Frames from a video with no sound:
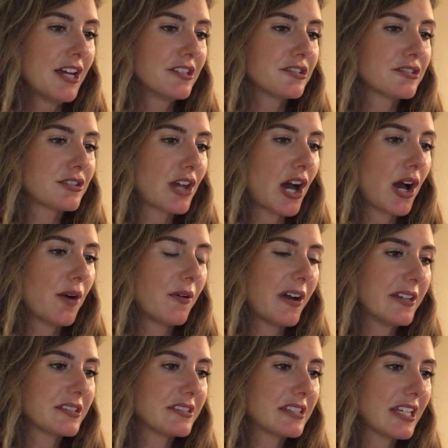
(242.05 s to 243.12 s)
So
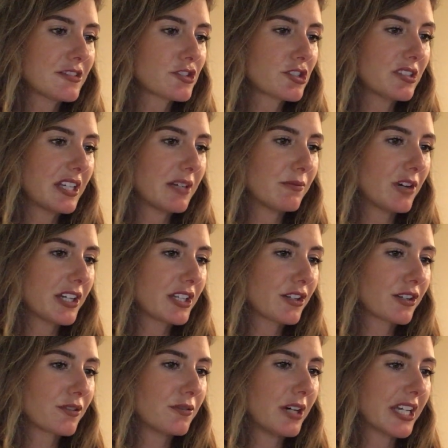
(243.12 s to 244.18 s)
essentially what
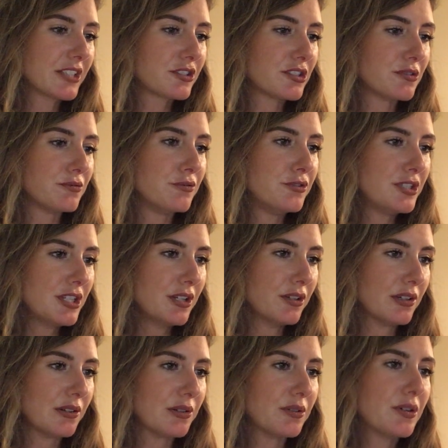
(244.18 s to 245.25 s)
you're going to
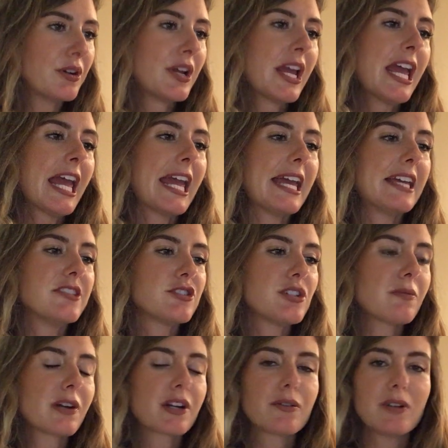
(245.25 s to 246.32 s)
do is
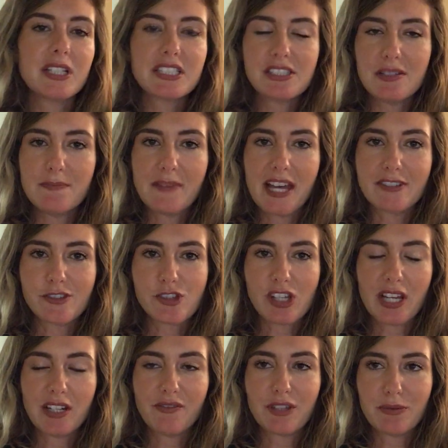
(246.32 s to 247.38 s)
you are going to
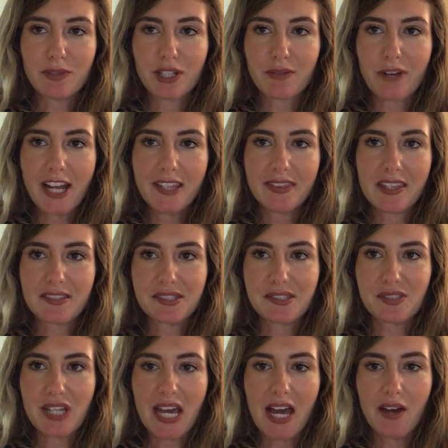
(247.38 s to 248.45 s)
mention, if you want to write this
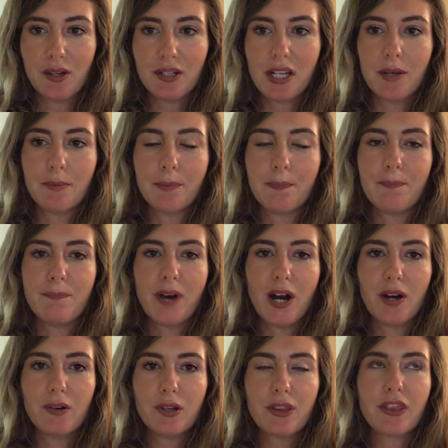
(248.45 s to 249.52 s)
down,
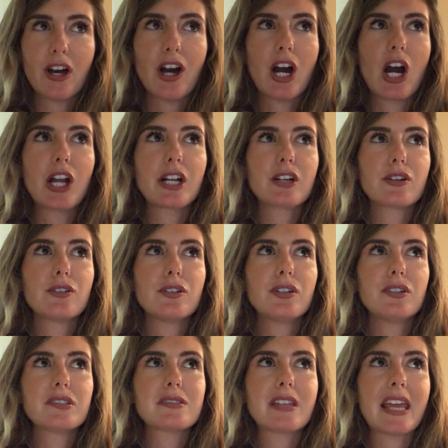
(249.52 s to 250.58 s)
both
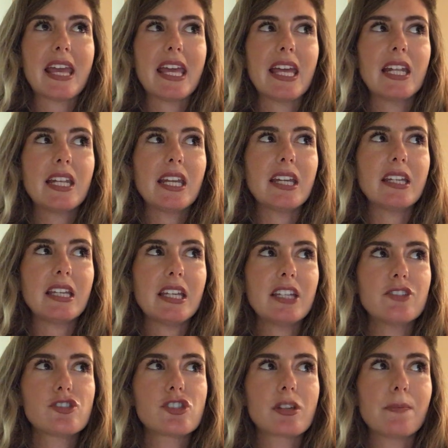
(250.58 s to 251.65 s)
articles in
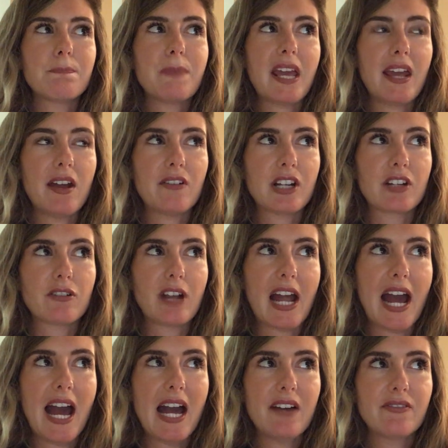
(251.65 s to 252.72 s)
each
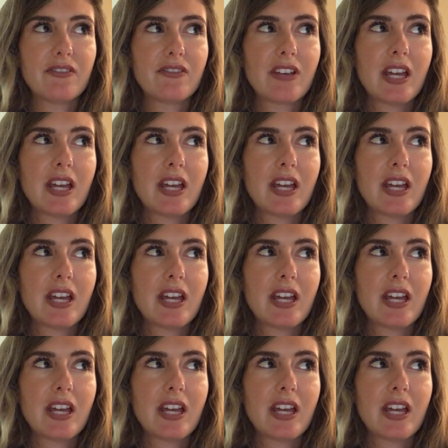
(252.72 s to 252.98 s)
paragraph.